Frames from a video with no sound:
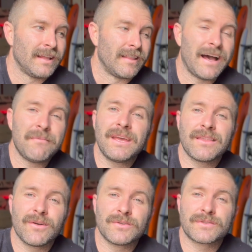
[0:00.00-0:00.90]
That
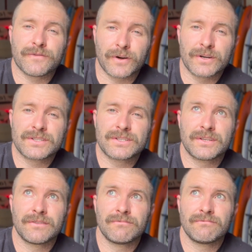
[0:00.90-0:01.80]
made those first
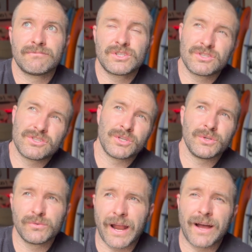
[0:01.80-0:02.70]

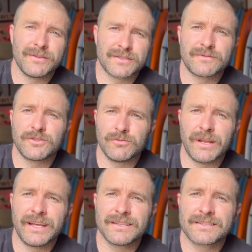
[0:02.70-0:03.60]
2 rounds of 2
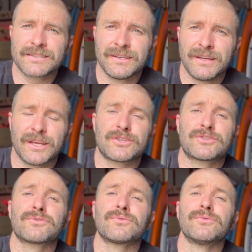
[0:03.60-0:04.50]
minutes
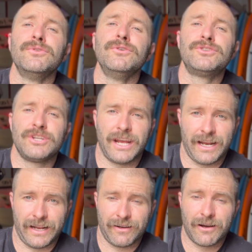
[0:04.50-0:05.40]

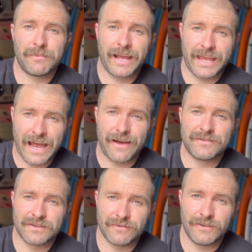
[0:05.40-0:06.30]
excruciating on my
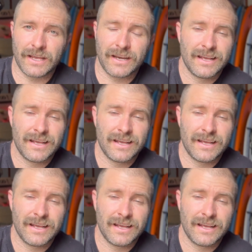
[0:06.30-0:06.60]
calves and feet.